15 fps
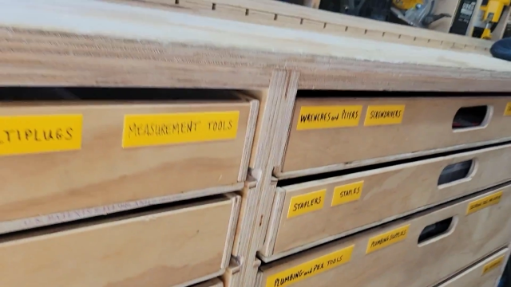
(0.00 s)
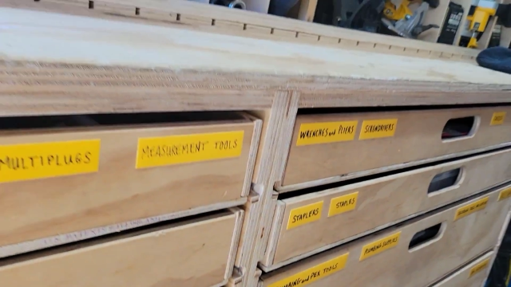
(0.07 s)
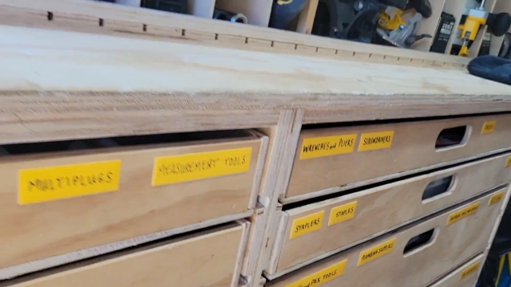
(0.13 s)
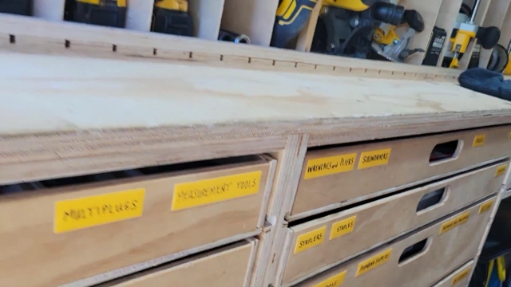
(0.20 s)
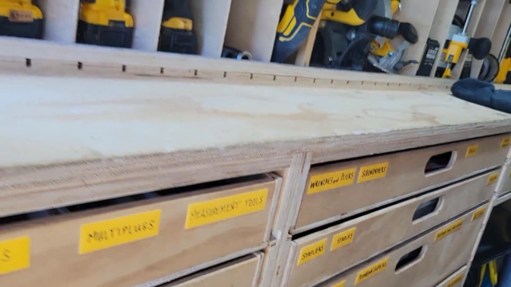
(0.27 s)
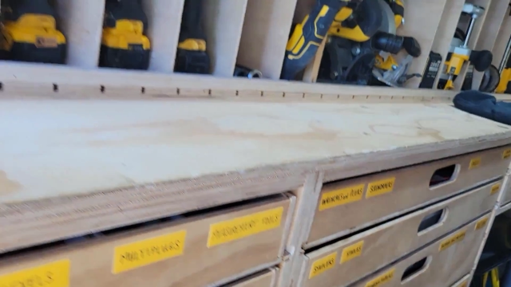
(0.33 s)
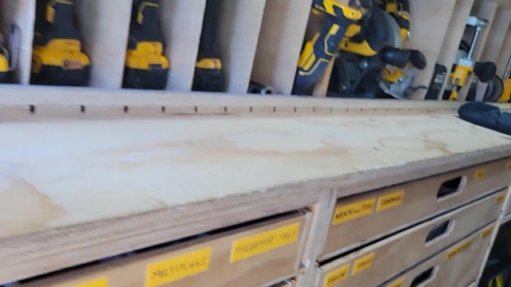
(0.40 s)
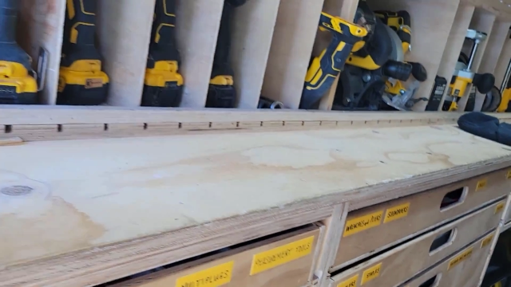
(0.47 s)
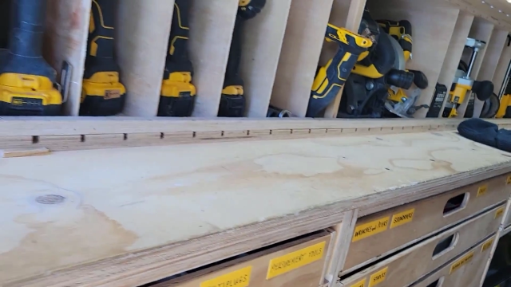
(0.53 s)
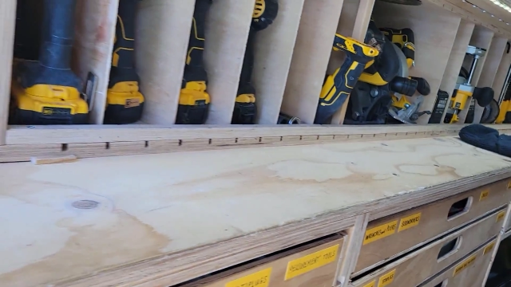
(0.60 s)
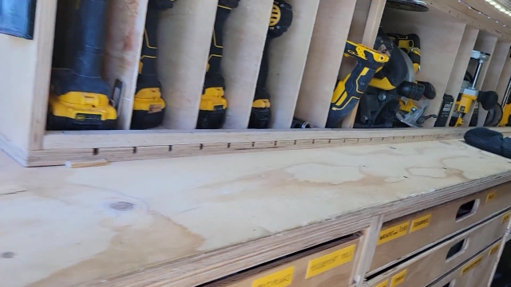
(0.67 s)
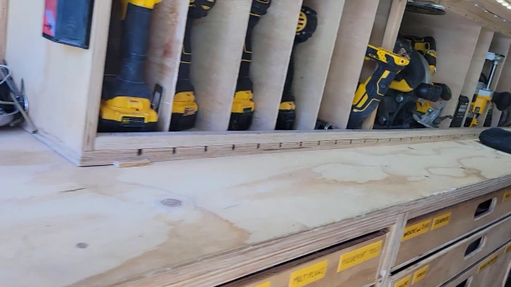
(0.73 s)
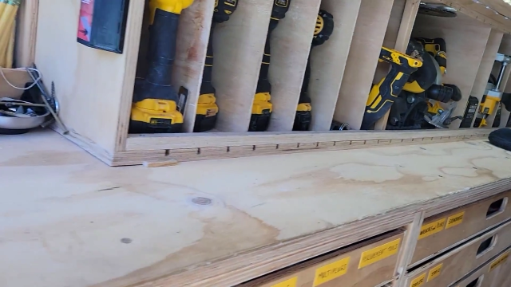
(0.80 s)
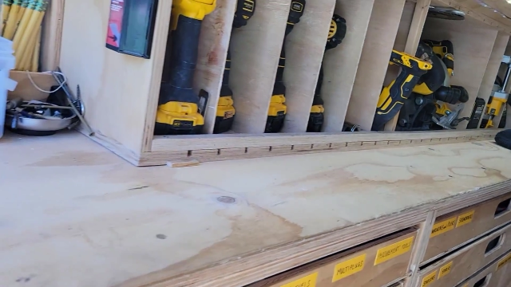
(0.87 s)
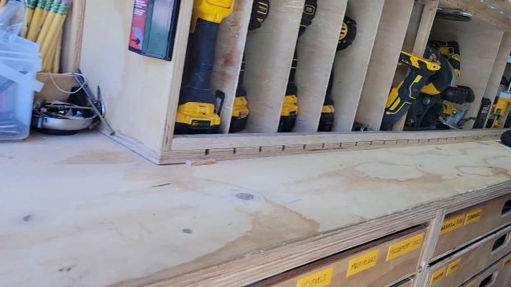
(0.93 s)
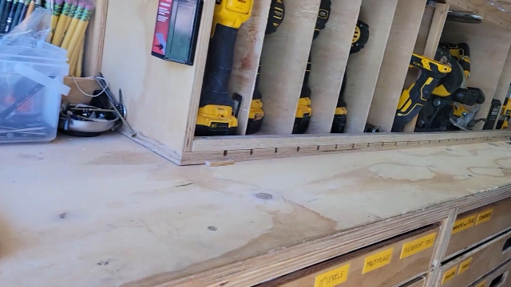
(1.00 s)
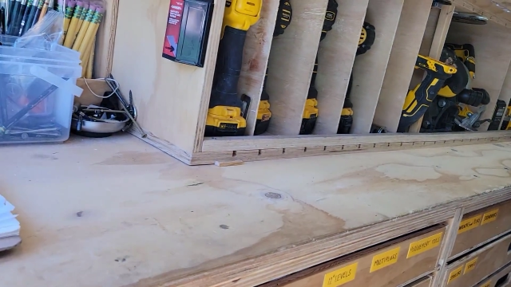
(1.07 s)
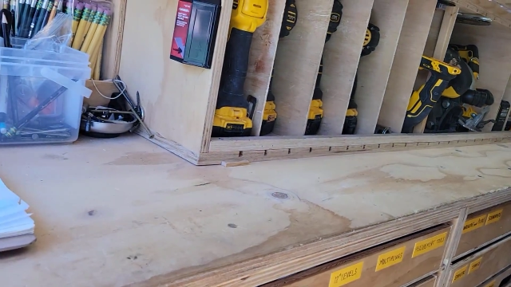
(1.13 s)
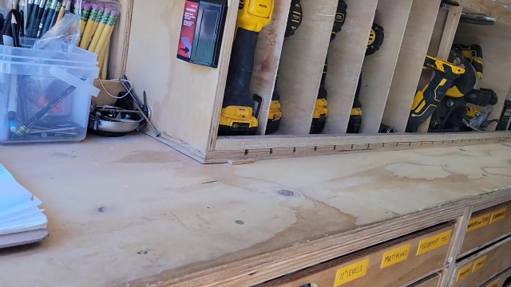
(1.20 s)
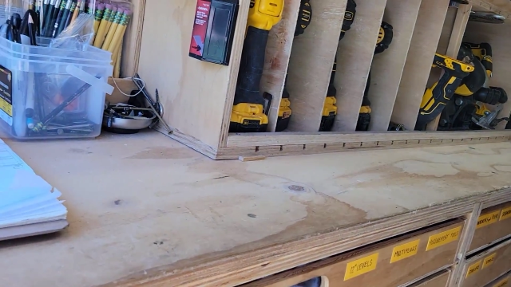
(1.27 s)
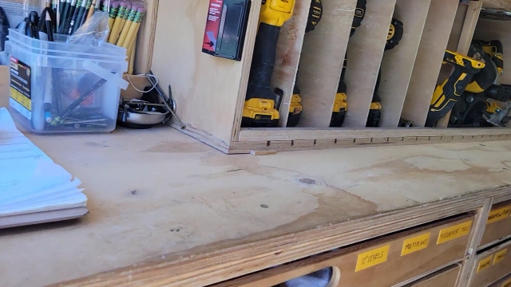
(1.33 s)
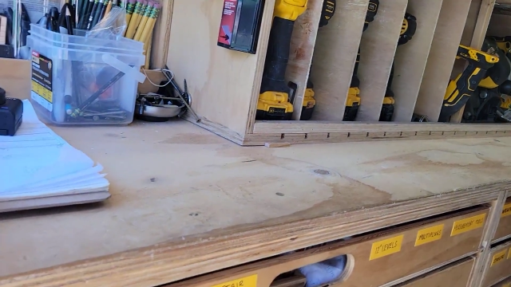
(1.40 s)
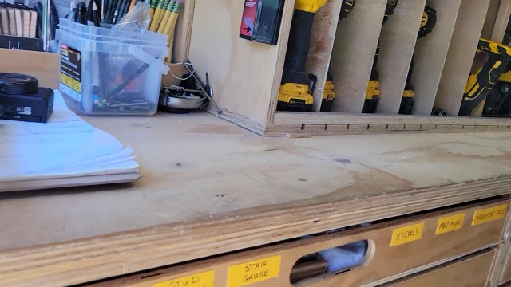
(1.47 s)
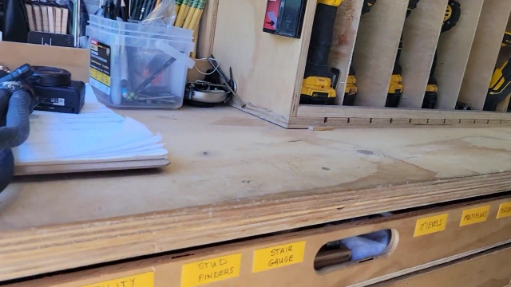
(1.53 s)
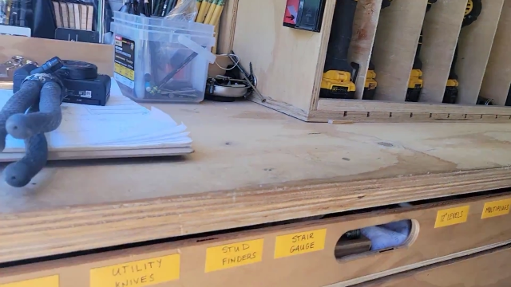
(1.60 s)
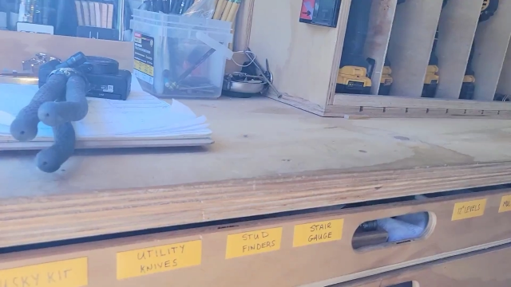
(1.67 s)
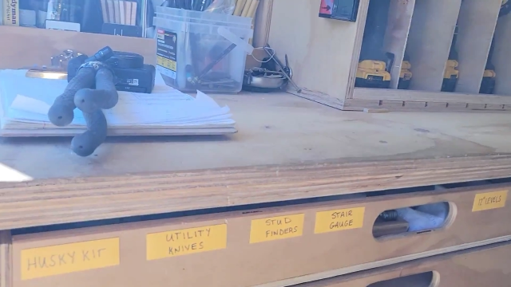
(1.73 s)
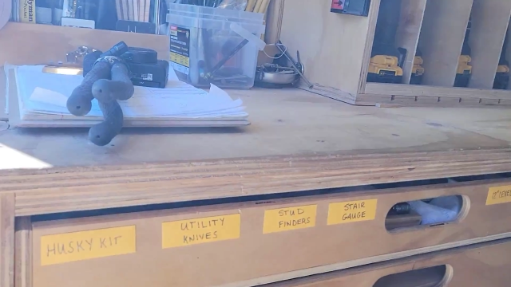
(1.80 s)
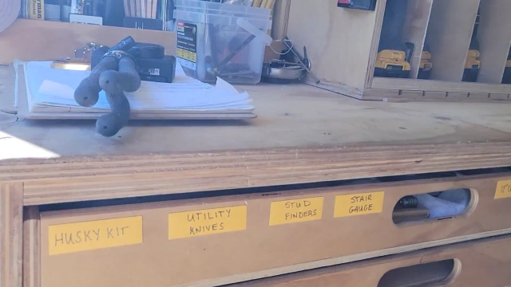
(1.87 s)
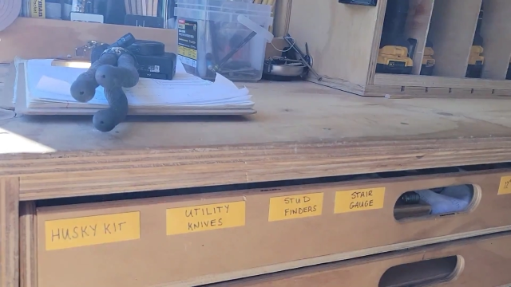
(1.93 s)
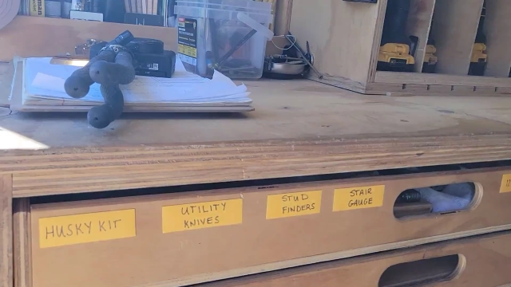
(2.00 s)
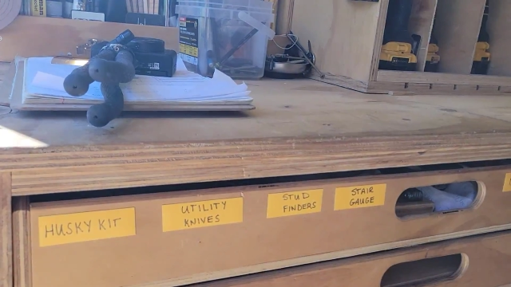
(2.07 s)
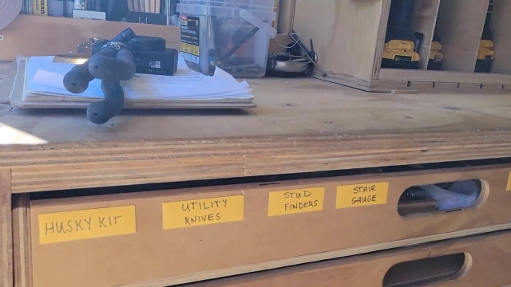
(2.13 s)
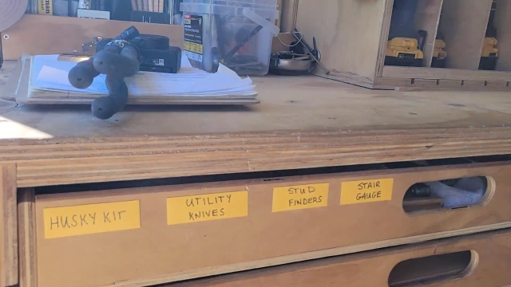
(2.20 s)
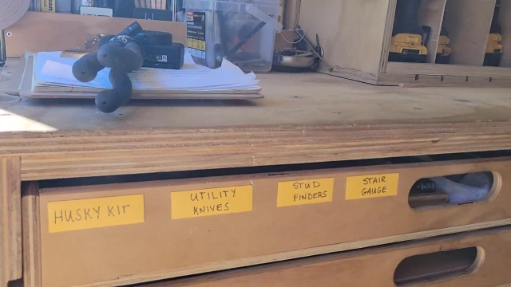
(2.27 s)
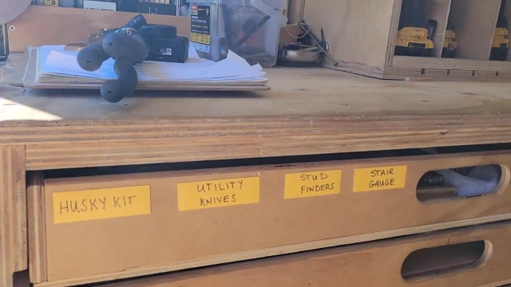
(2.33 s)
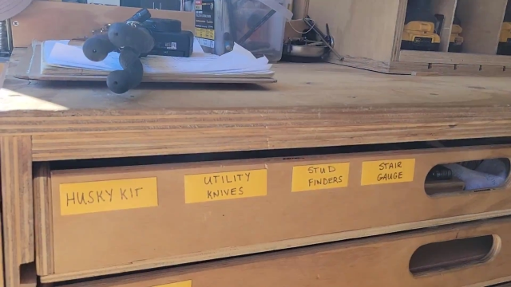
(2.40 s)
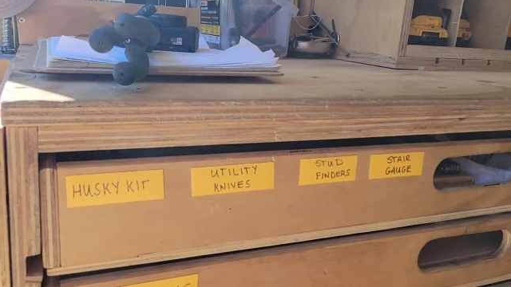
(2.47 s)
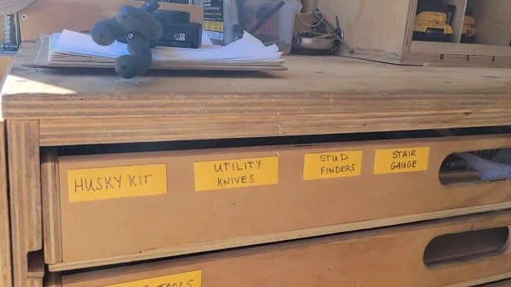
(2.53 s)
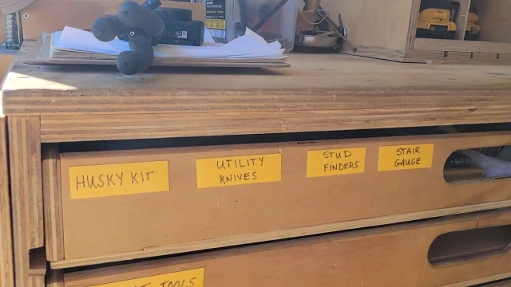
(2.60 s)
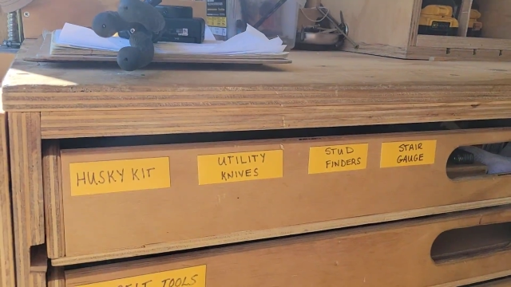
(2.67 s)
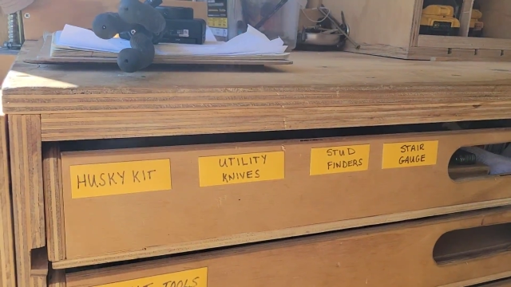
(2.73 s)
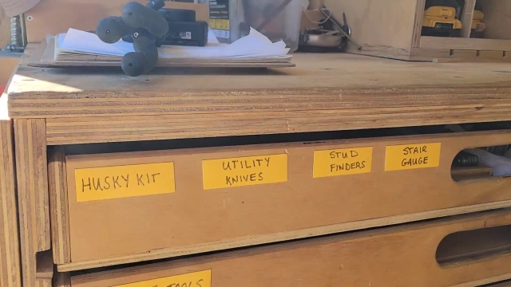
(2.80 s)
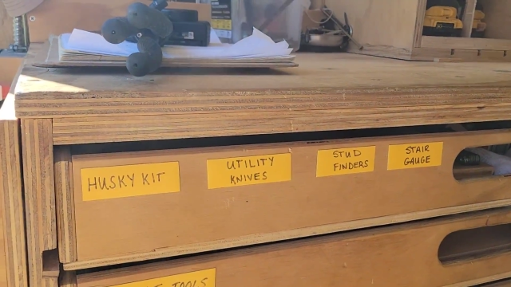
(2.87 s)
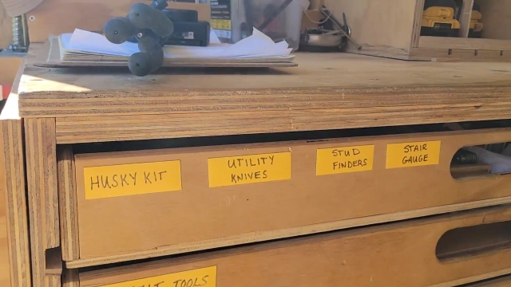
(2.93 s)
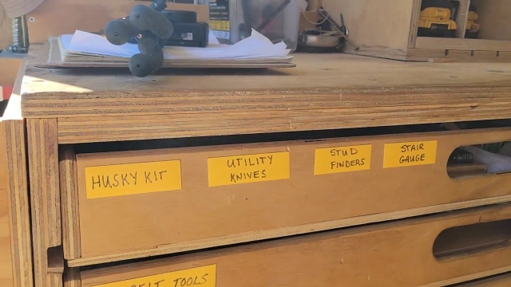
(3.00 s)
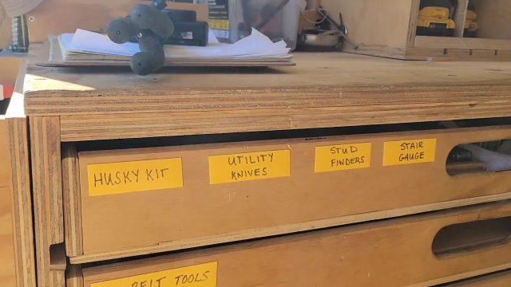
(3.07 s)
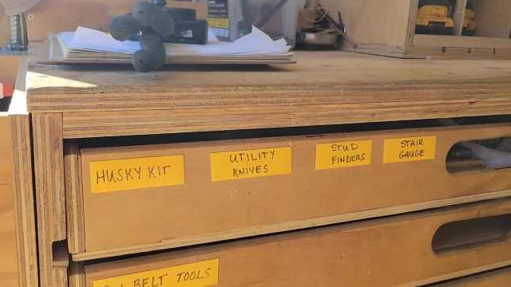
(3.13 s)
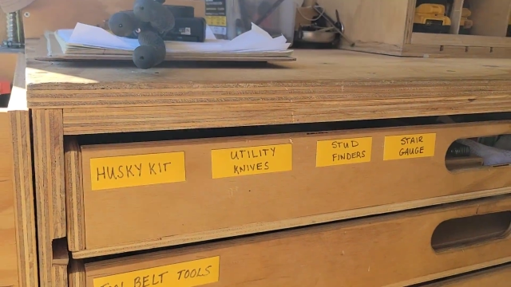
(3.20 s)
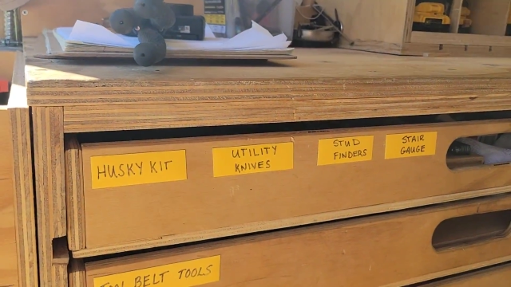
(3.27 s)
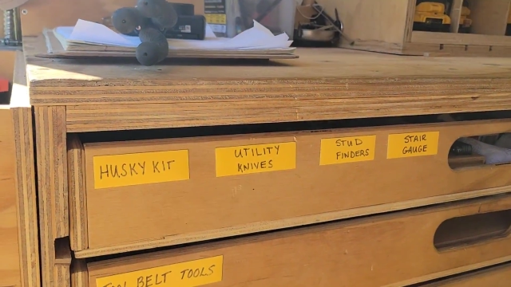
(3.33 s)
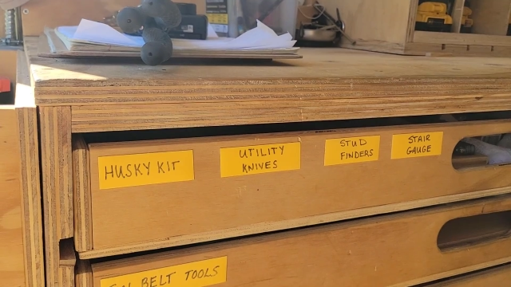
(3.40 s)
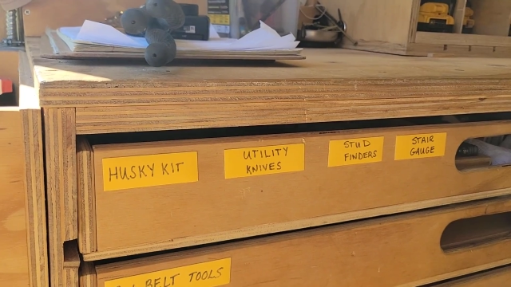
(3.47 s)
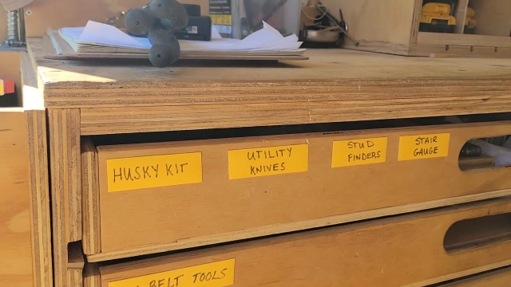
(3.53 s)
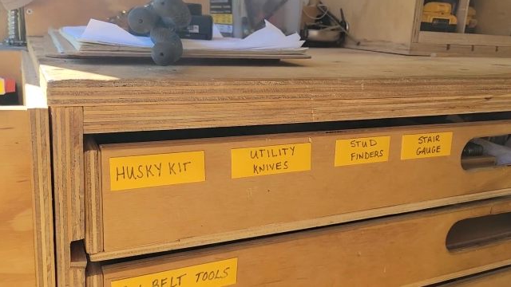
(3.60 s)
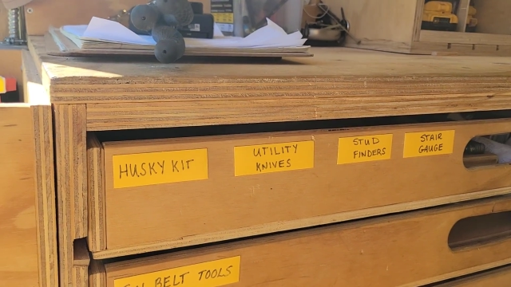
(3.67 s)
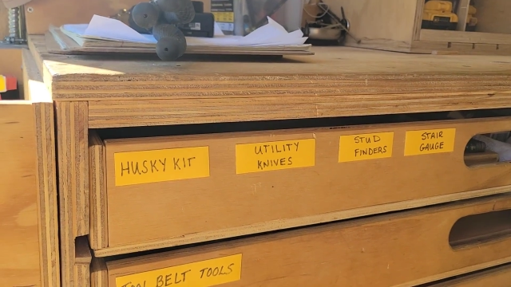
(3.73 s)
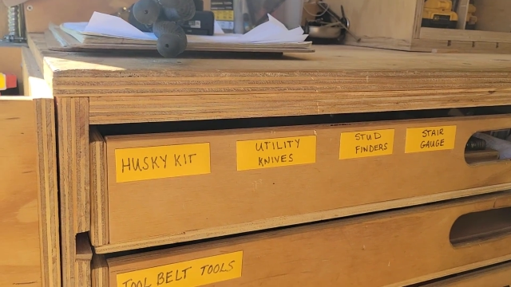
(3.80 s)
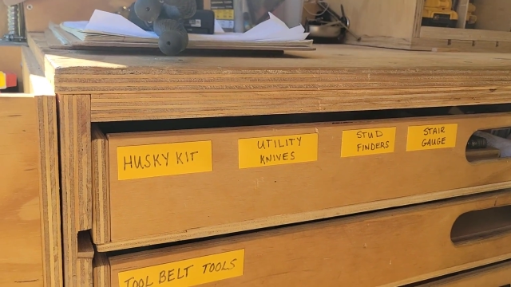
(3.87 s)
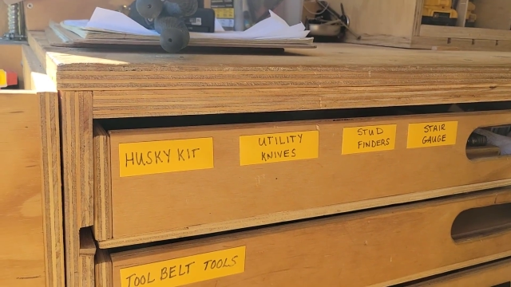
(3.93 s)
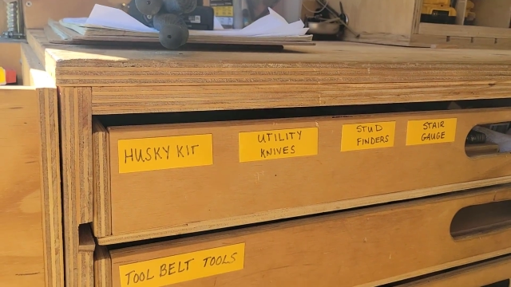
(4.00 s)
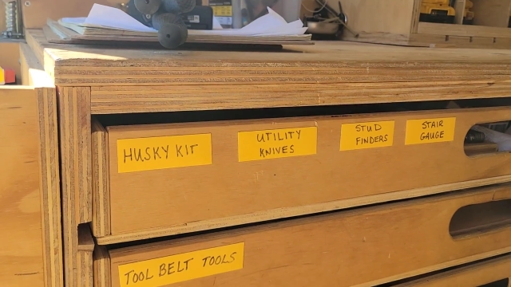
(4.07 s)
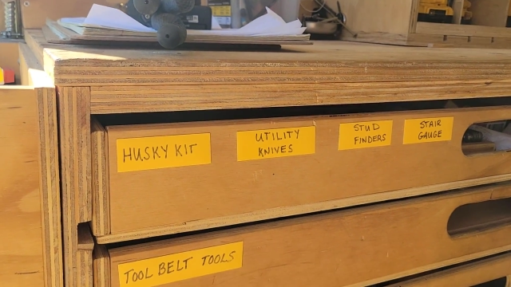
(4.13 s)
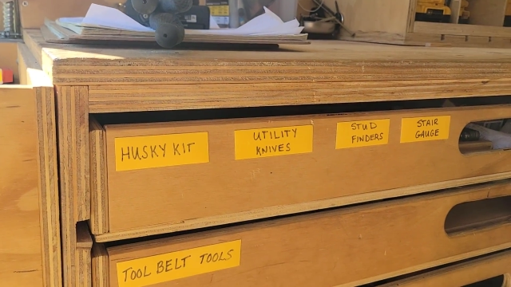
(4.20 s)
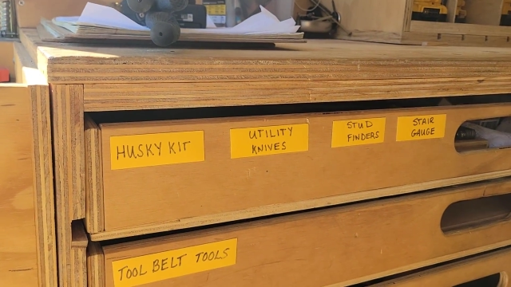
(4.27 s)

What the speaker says: (no speaker visible)